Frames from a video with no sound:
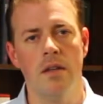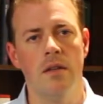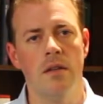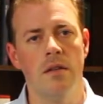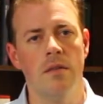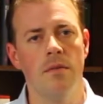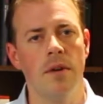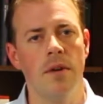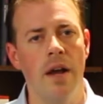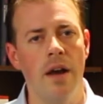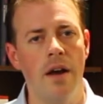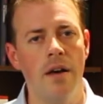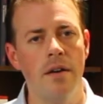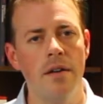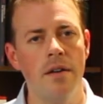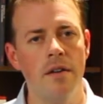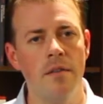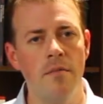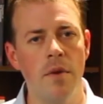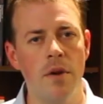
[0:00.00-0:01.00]
The
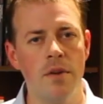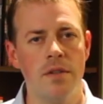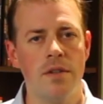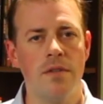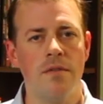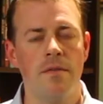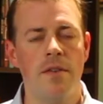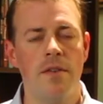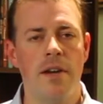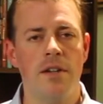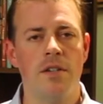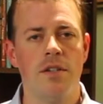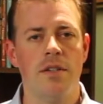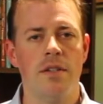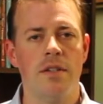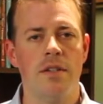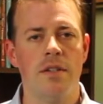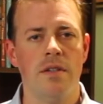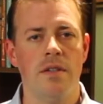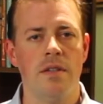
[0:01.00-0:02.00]
reality of most
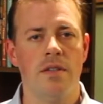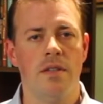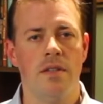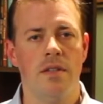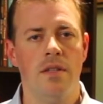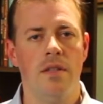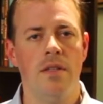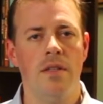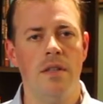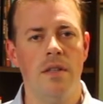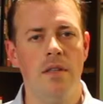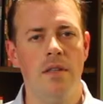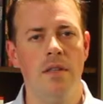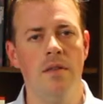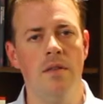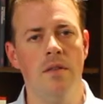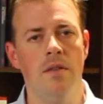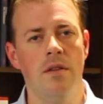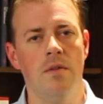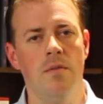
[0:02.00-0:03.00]
infections is
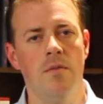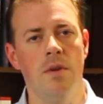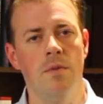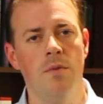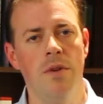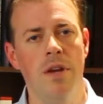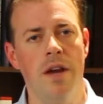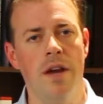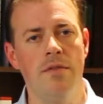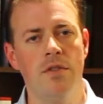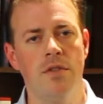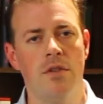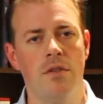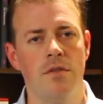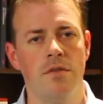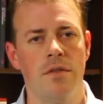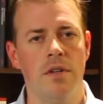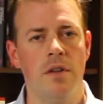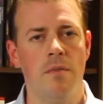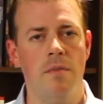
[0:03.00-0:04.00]
that when we have
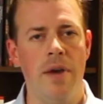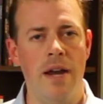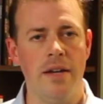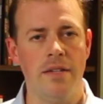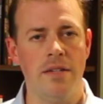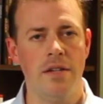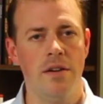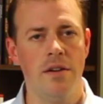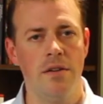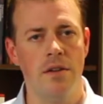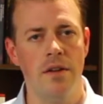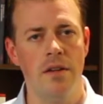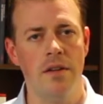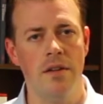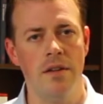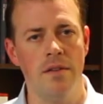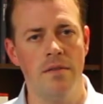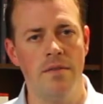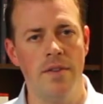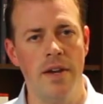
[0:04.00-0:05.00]
surgery, the bacteria
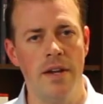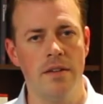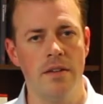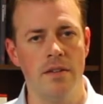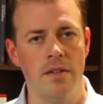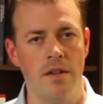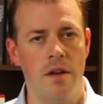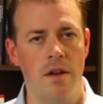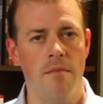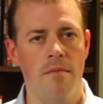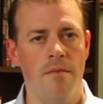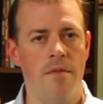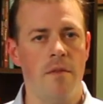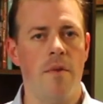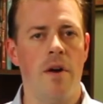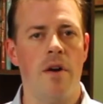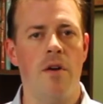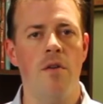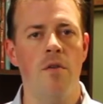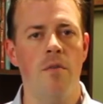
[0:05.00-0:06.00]
that infect us come from
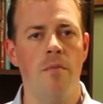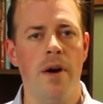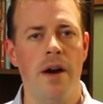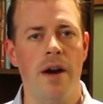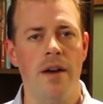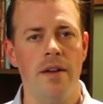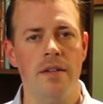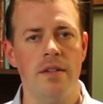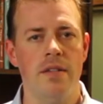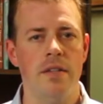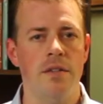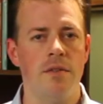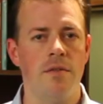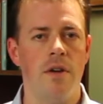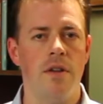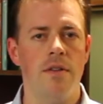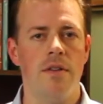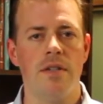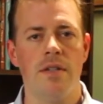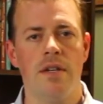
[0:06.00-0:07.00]
our own bodies, either
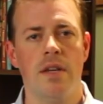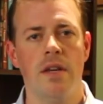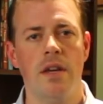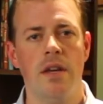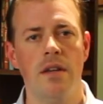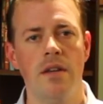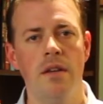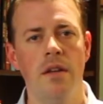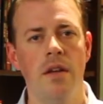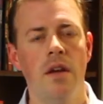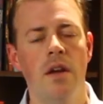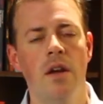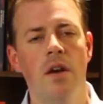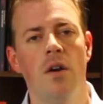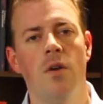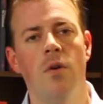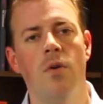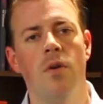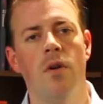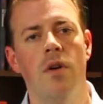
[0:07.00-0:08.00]
on the skin
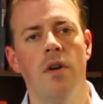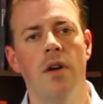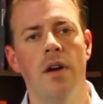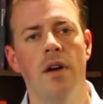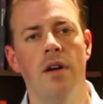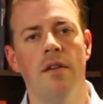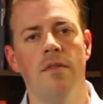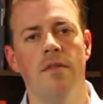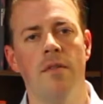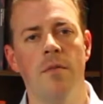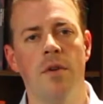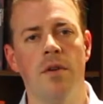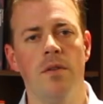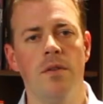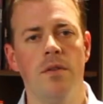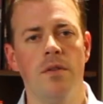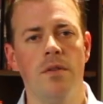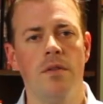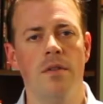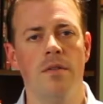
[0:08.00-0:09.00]
or from your
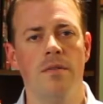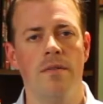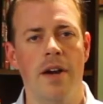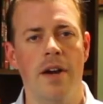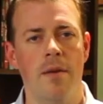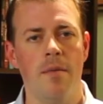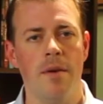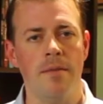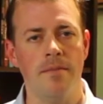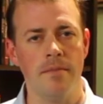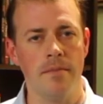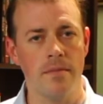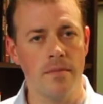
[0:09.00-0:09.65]
local environment.